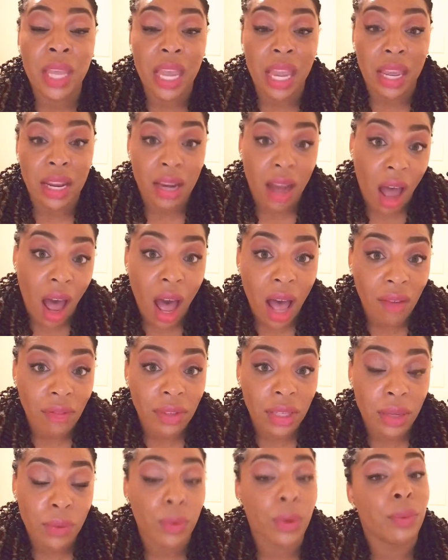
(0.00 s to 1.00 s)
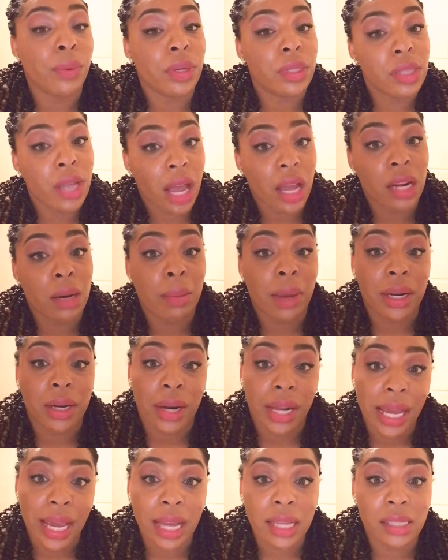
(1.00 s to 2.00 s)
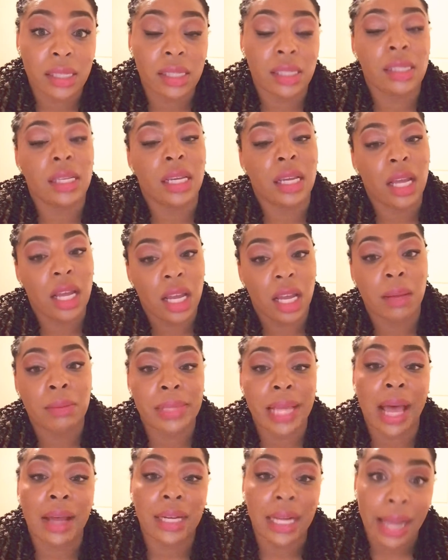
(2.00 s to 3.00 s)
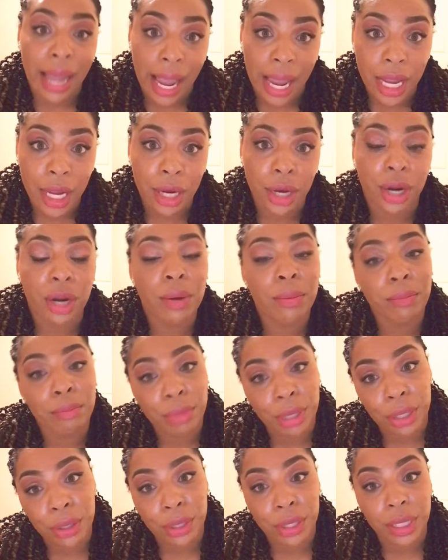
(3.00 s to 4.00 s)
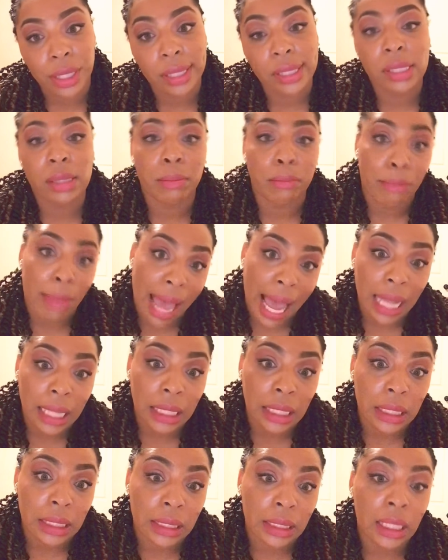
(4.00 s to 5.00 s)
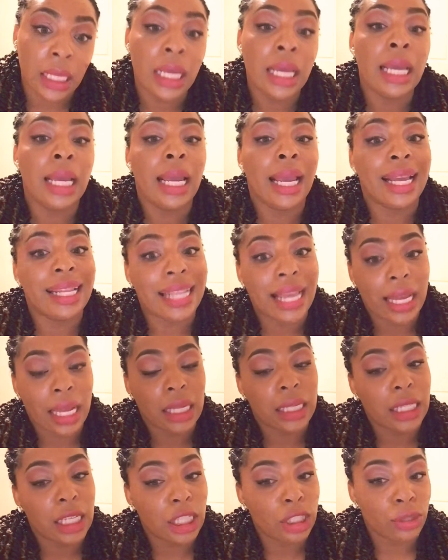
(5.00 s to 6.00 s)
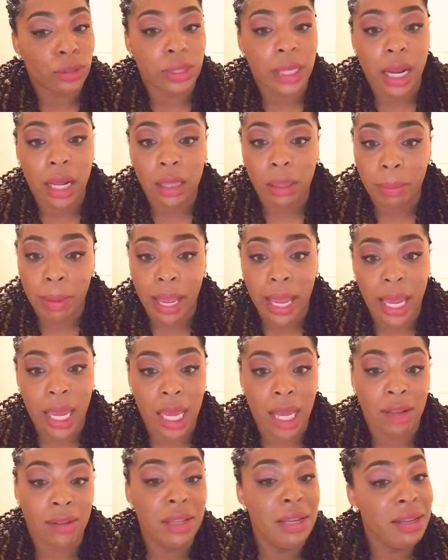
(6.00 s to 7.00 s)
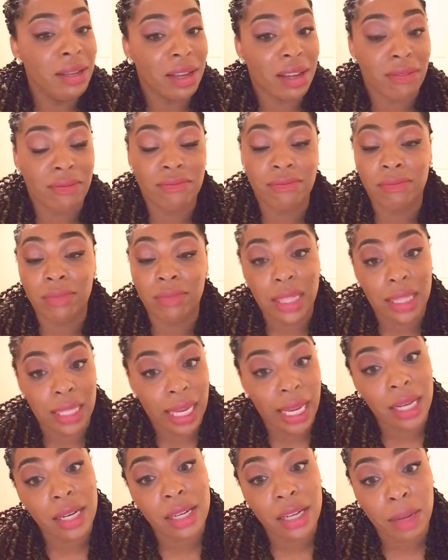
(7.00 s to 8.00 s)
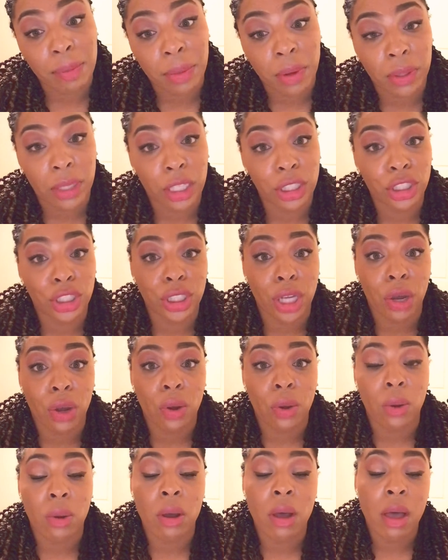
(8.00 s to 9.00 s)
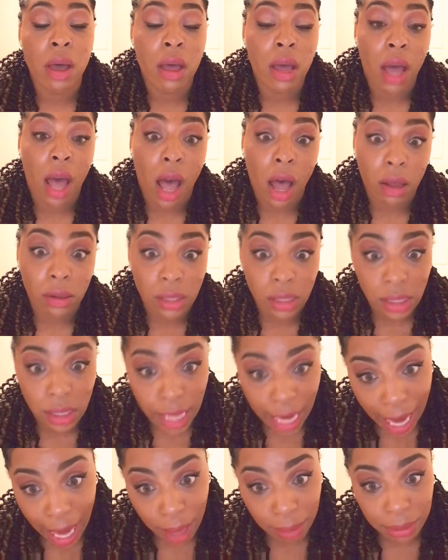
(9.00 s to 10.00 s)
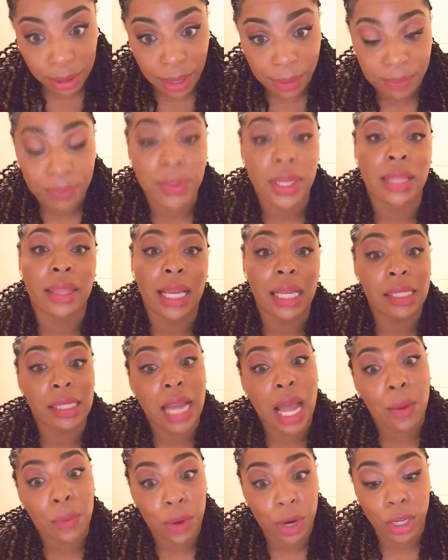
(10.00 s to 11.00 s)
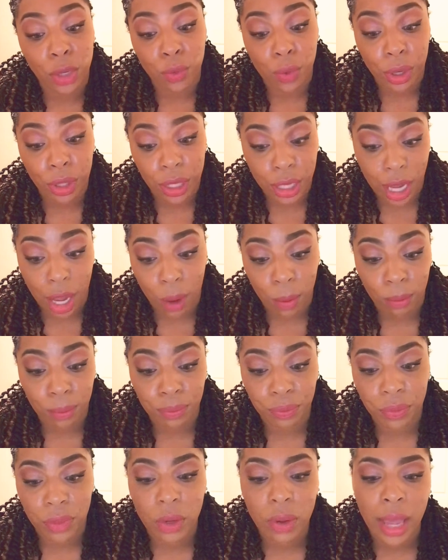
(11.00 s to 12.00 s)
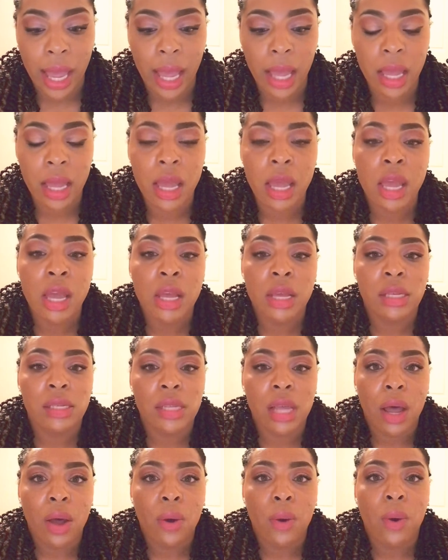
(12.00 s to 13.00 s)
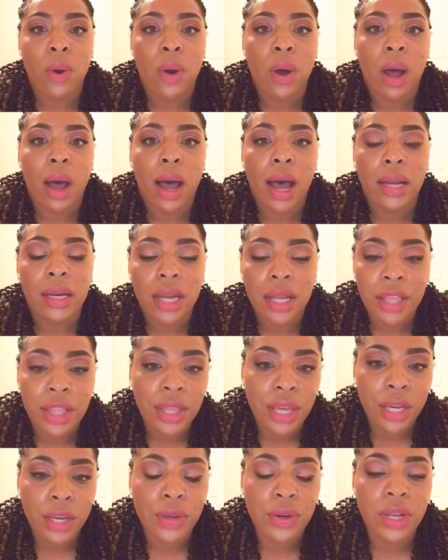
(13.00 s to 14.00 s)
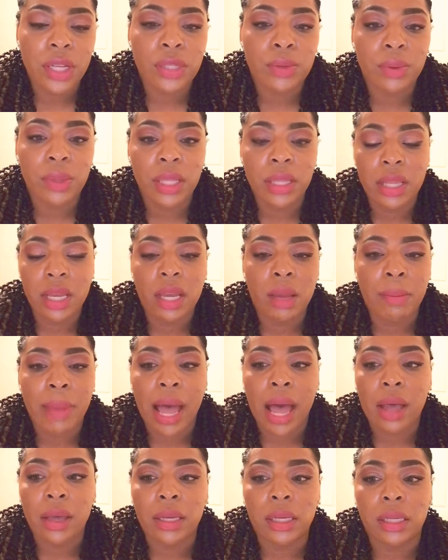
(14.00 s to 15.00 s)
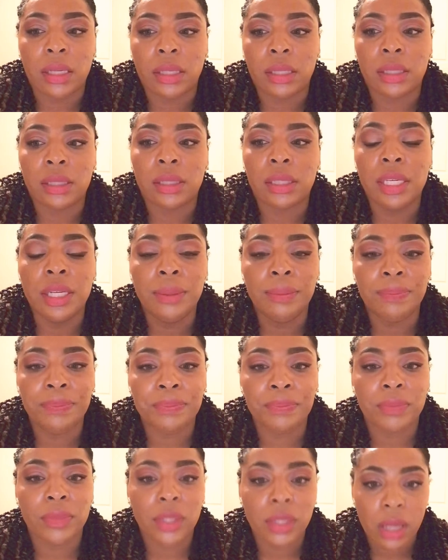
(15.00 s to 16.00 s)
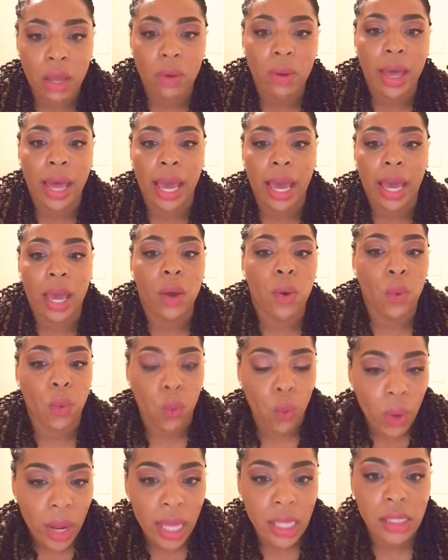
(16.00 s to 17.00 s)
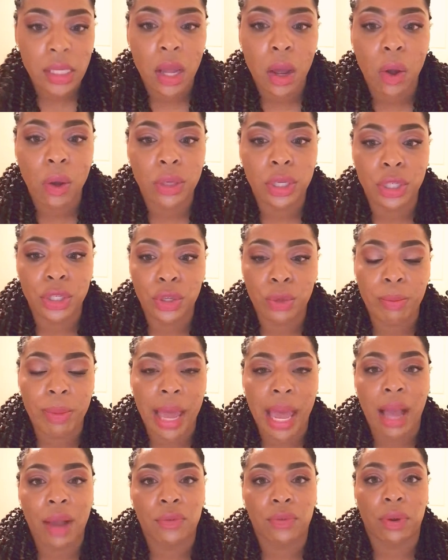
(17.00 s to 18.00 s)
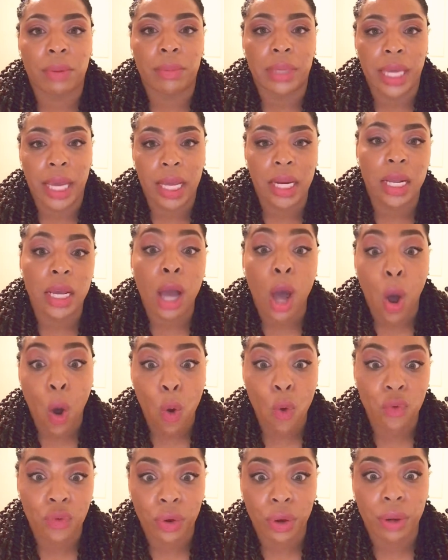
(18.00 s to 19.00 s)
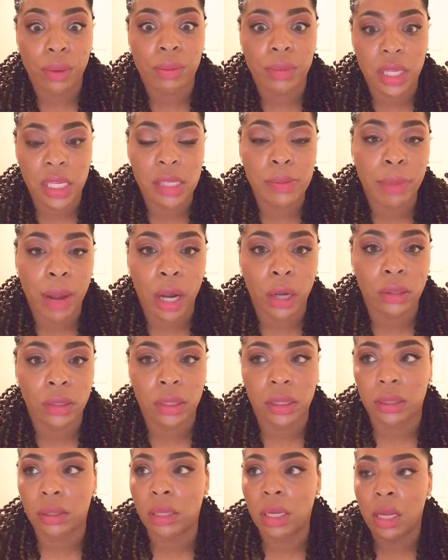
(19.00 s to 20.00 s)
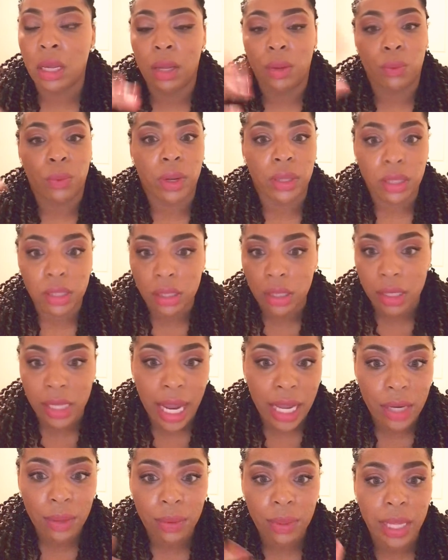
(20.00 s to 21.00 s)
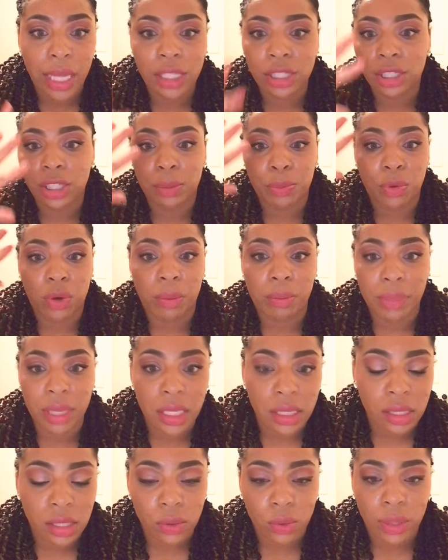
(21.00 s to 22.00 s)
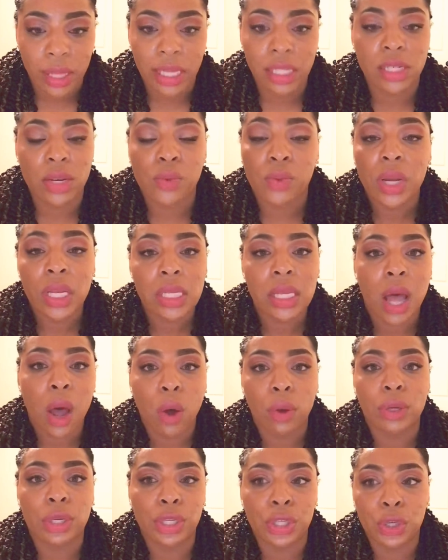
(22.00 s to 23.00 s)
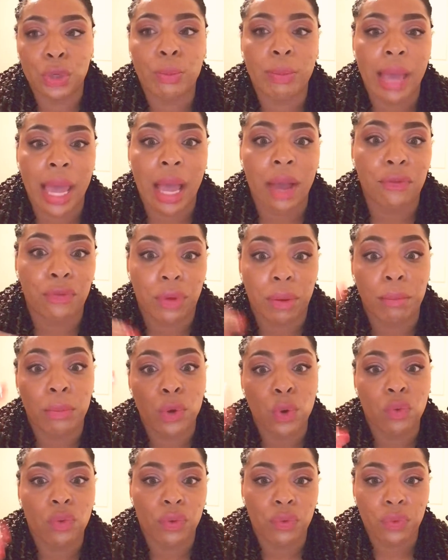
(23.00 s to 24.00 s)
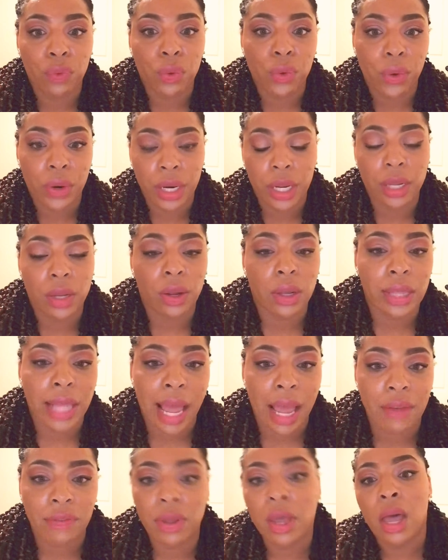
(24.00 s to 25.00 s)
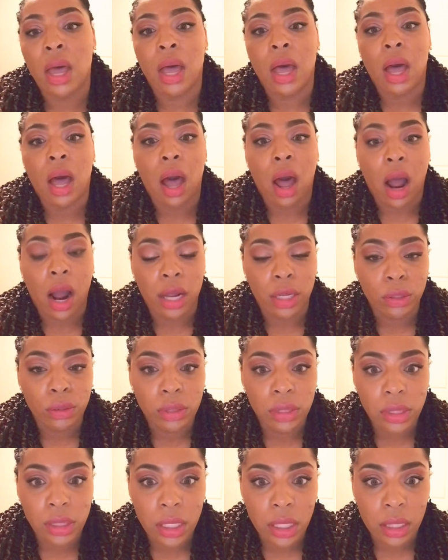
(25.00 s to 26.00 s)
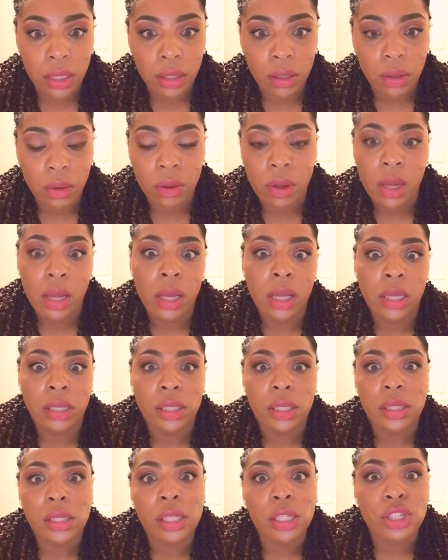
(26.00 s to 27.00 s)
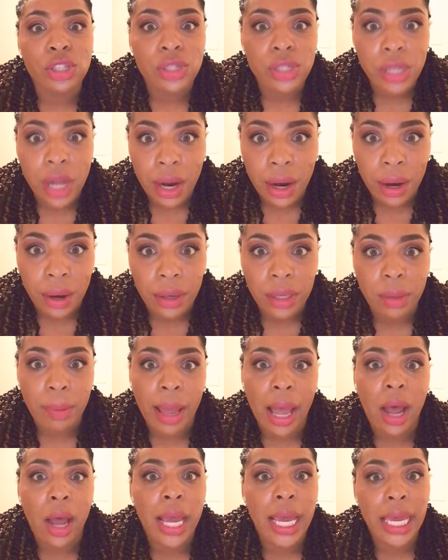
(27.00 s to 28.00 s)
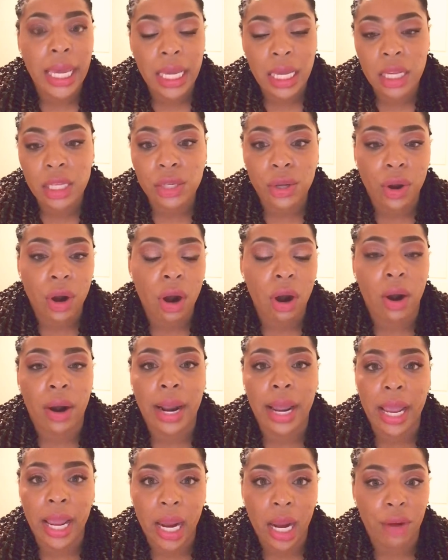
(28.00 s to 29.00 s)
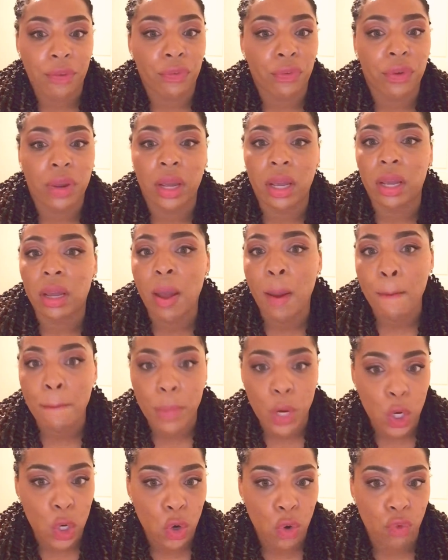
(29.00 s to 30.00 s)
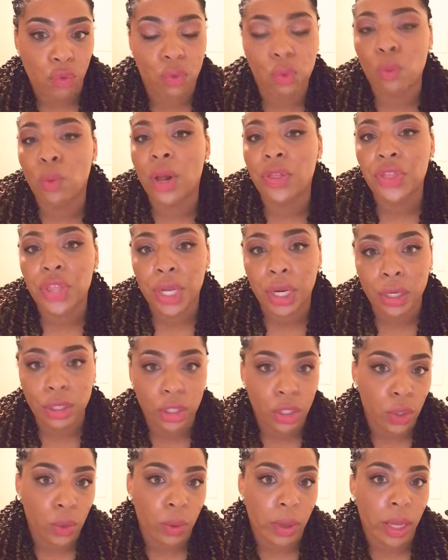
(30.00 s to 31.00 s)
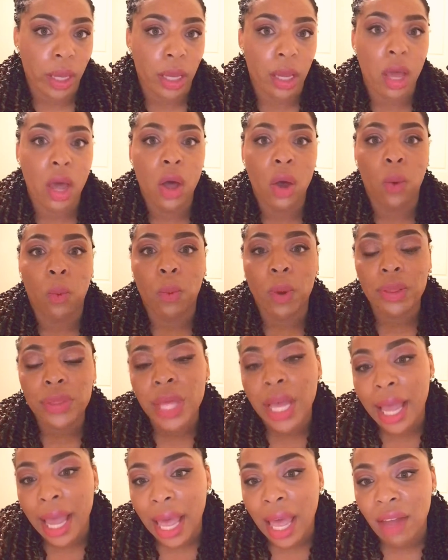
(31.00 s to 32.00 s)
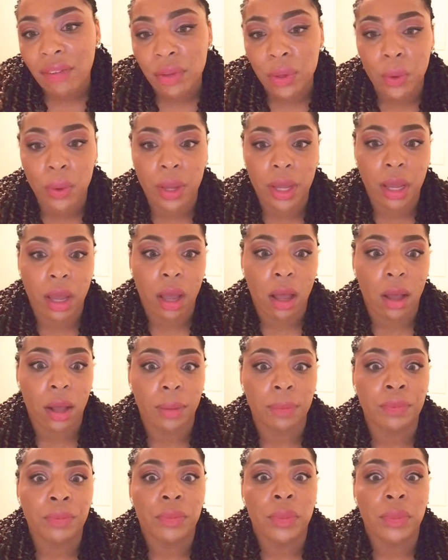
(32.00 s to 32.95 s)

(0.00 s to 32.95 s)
And often when we're talking about our exes, it comes out in anger, bitterness, malice, and that can lead you down the path of ending up on that show called Snapped. And that's not where you want to go, okay? So another thing you need to really think about is, okay, what's holding you back from getting over this person? Whether it's a dating relationship or a business relationship, what's holding you back from moving forward in your life? Are you still just concerned about his or her every move, what they're doing, what they have going on?